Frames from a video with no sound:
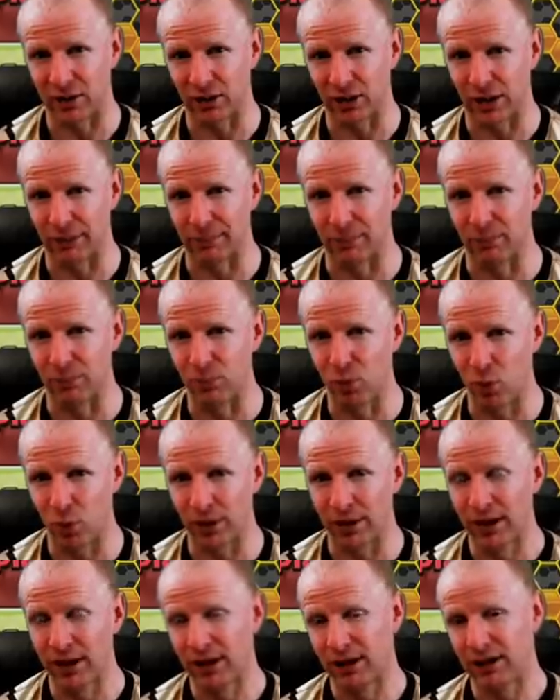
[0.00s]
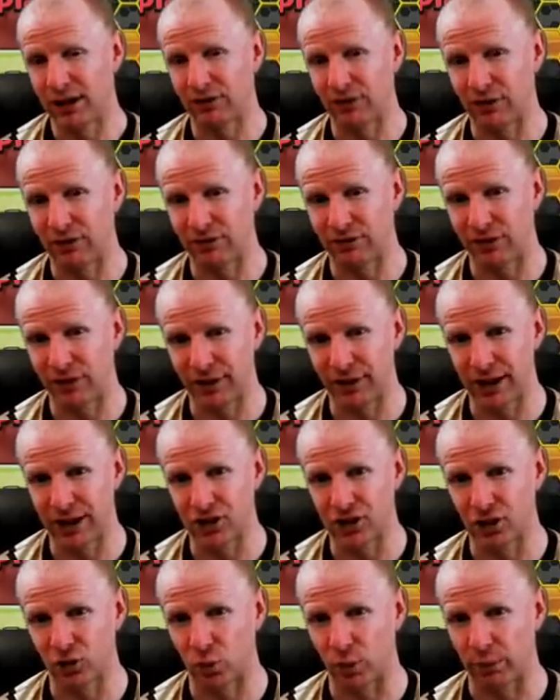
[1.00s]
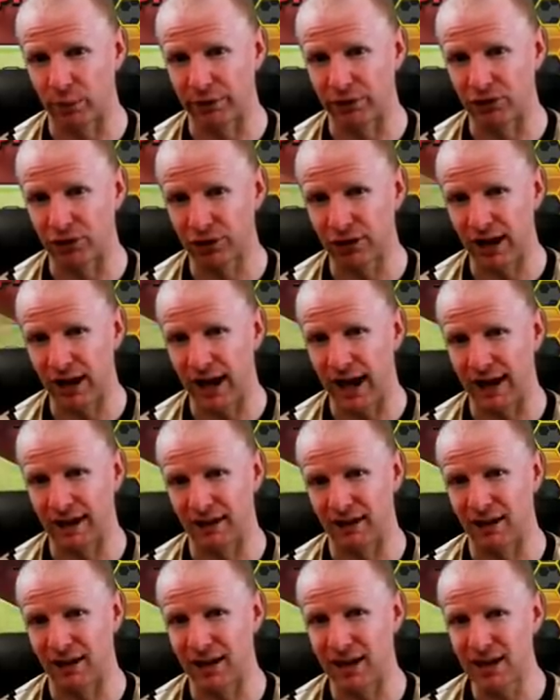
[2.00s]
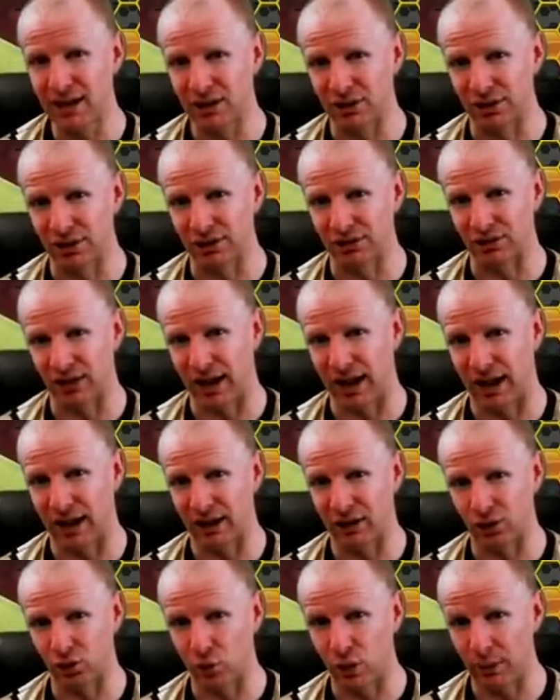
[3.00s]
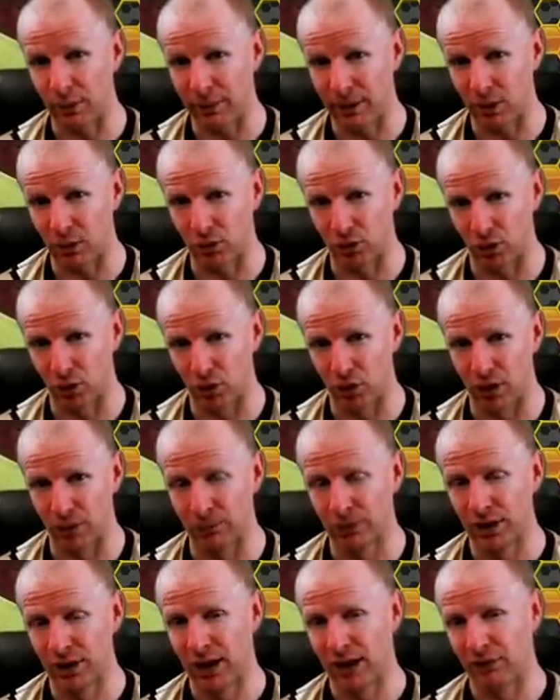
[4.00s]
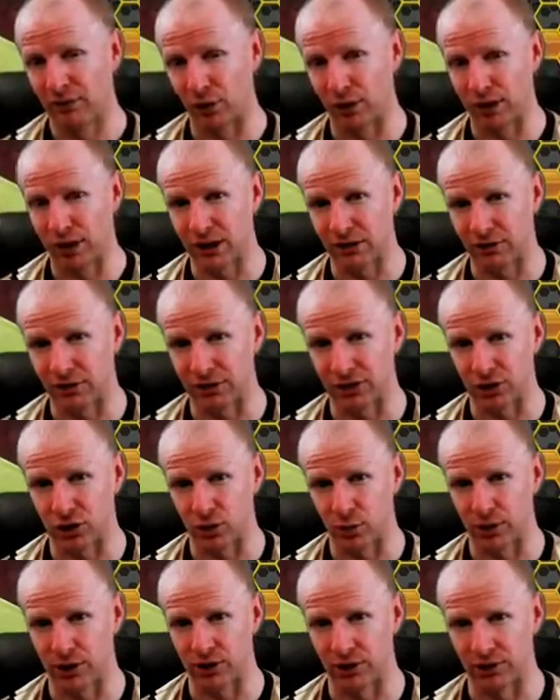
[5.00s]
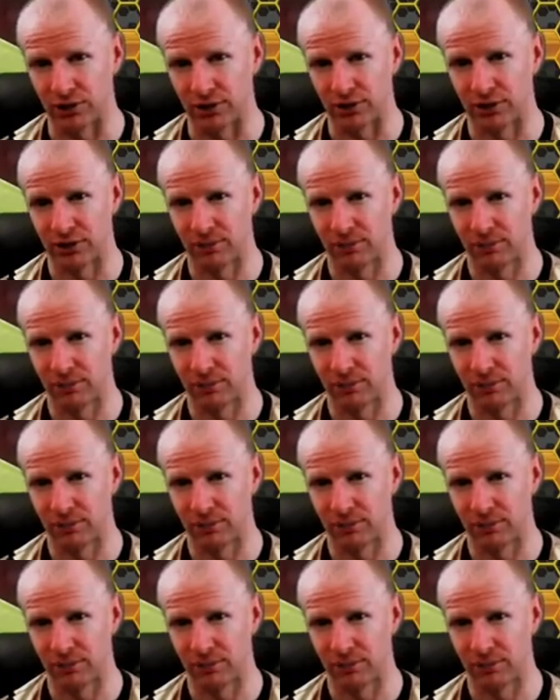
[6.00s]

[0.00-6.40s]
a couple more different variations where we start to add in healers and swap out golems for different situations.